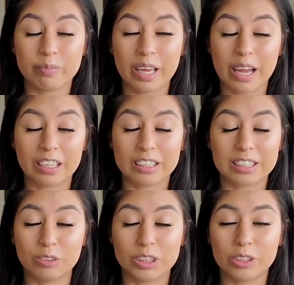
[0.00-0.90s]
yeah,
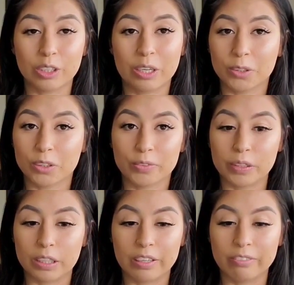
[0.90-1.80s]
because I was still able to
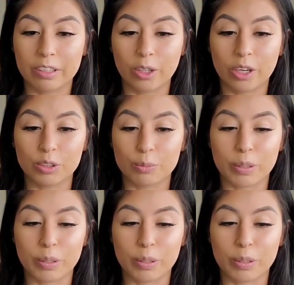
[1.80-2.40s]
feel it even though I was